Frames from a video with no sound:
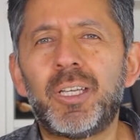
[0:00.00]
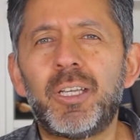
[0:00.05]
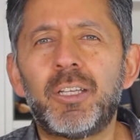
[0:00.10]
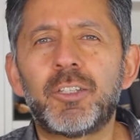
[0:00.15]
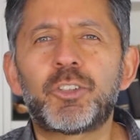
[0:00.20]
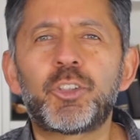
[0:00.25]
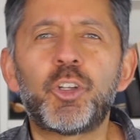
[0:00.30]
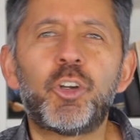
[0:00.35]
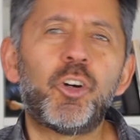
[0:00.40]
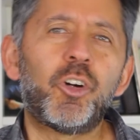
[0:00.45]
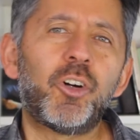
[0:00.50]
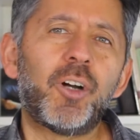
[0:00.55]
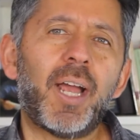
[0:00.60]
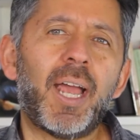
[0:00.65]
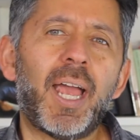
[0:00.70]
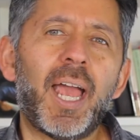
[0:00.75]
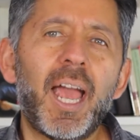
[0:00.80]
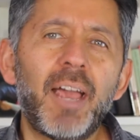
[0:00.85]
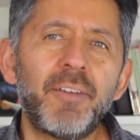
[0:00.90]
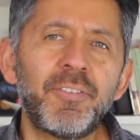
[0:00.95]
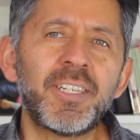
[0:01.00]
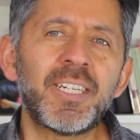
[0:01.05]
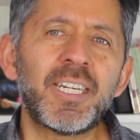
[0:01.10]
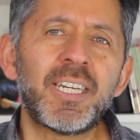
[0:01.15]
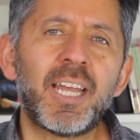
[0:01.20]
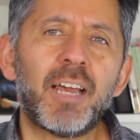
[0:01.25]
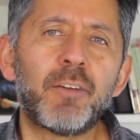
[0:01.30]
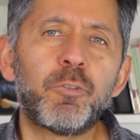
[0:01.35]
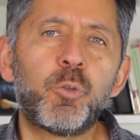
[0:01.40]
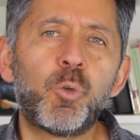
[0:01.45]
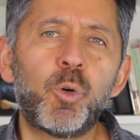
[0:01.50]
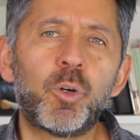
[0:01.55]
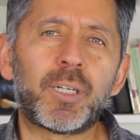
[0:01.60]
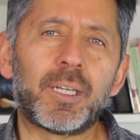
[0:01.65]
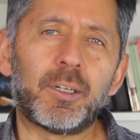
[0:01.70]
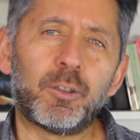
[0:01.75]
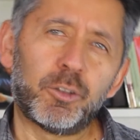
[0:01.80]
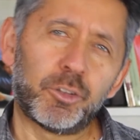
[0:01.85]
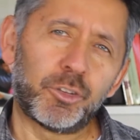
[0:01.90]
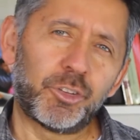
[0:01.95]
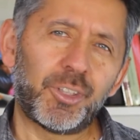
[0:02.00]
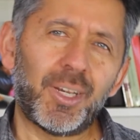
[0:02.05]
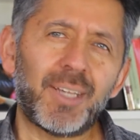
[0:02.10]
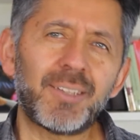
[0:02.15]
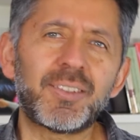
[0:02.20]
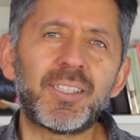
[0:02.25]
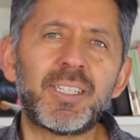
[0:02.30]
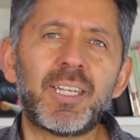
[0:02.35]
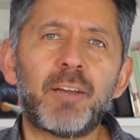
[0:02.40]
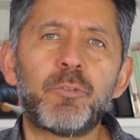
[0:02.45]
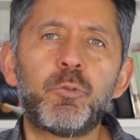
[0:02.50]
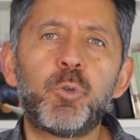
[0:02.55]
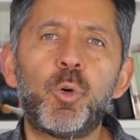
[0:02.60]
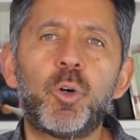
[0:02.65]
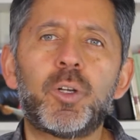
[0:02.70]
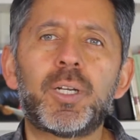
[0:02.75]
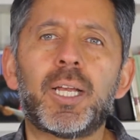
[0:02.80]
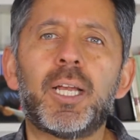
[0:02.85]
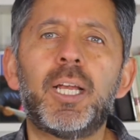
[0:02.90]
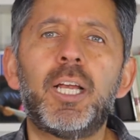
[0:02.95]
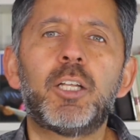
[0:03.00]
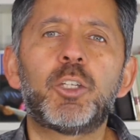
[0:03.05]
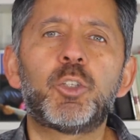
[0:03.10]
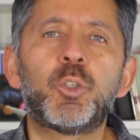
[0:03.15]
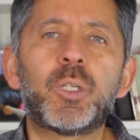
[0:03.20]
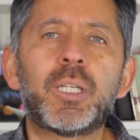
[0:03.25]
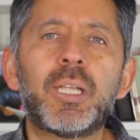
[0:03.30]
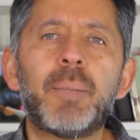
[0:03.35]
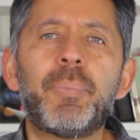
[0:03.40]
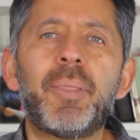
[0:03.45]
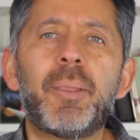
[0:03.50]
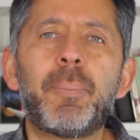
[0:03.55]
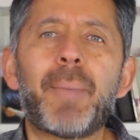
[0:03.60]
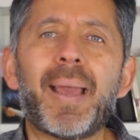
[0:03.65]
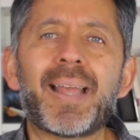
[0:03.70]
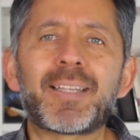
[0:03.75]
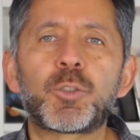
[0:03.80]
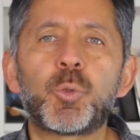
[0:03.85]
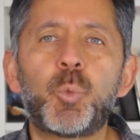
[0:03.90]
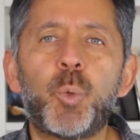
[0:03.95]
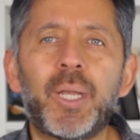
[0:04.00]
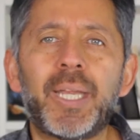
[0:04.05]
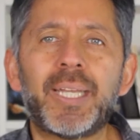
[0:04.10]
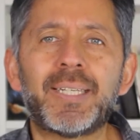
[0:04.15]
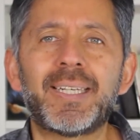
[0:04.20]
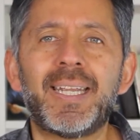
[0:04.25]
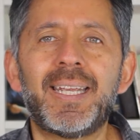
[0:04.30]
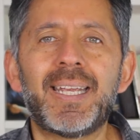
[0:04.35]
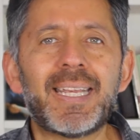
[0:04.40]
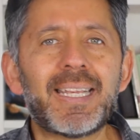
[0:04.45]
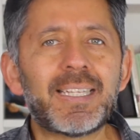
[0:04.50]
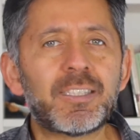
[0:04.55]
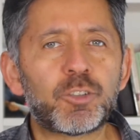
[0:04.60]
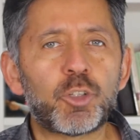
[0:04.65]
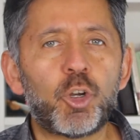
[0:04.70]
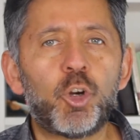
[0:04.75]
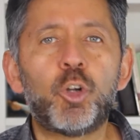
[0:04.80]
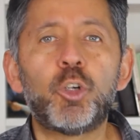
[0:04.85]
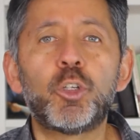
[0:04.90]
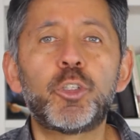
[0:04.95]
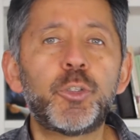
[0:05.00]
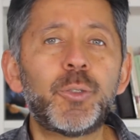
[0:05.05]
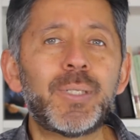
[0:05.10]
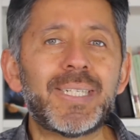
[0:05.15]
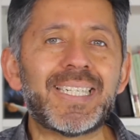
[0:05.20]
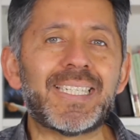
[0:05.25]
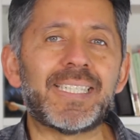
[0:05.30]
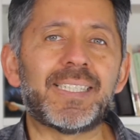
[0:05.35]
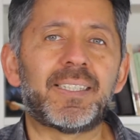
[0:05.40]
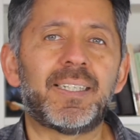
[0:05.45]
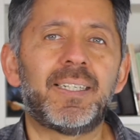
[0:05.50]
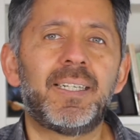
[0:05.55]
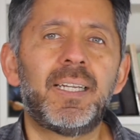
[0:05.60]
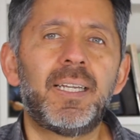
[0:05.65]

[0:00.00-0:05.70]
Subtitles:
so having enough water or just enough water to keep the mats wet is all you need.